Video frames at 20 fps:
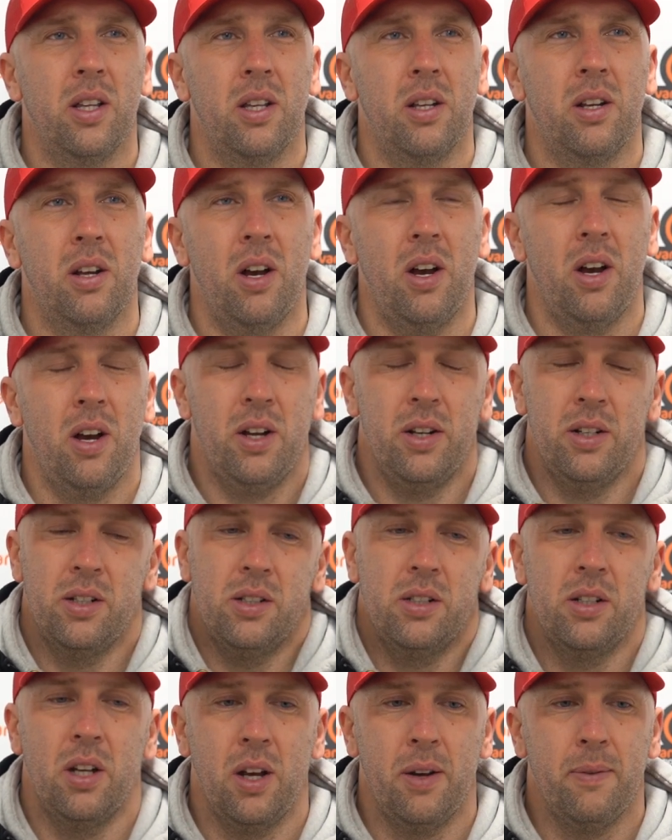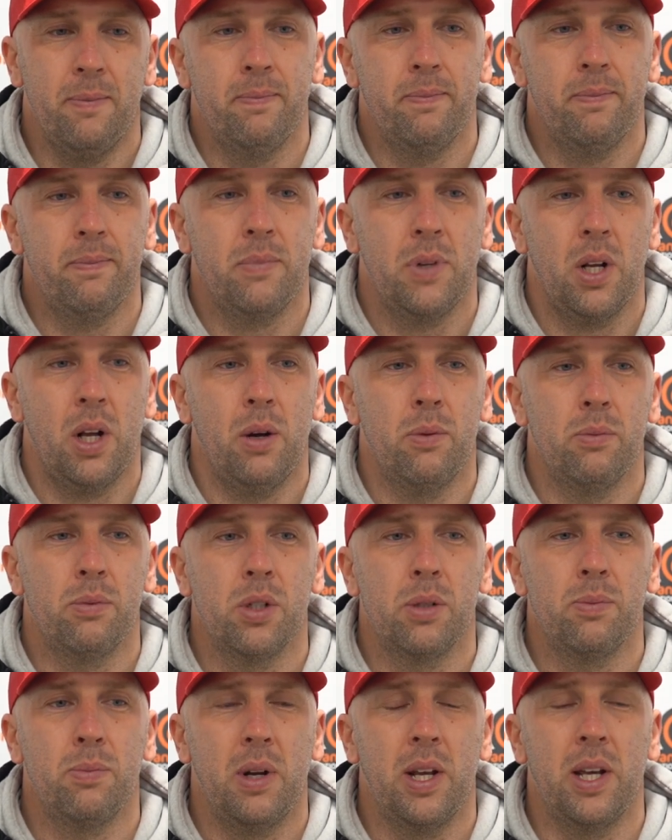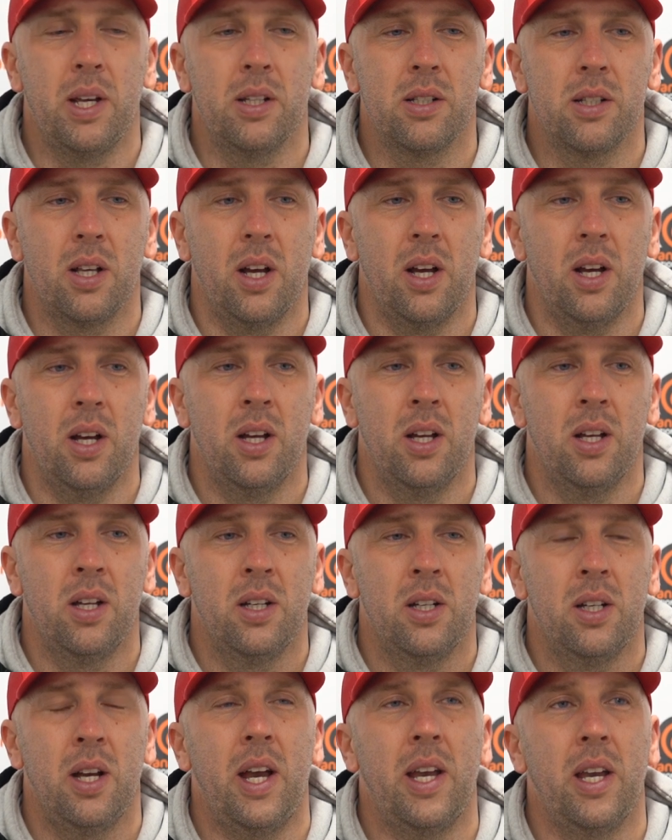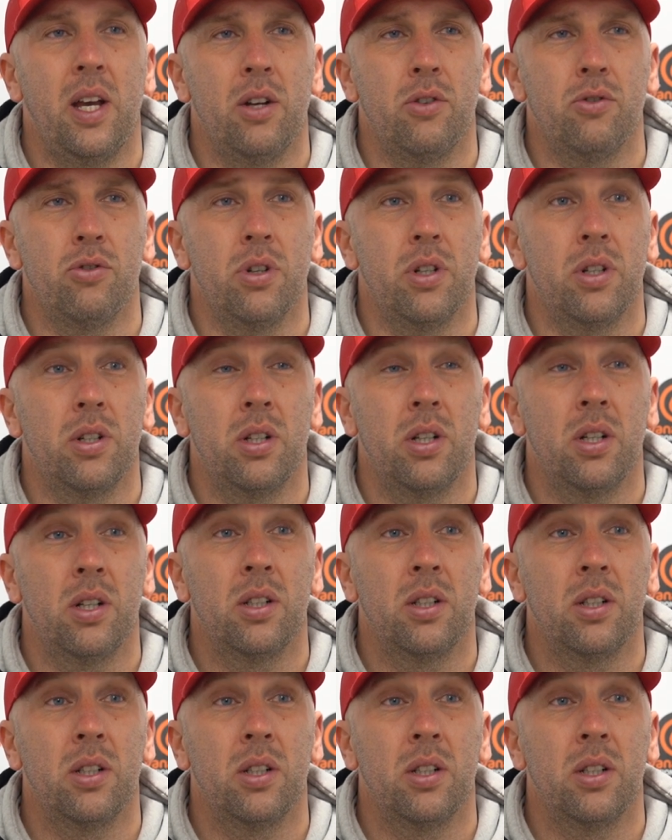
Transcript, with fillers: It did hurt, and um, you know, I'm just pleased that eight hundred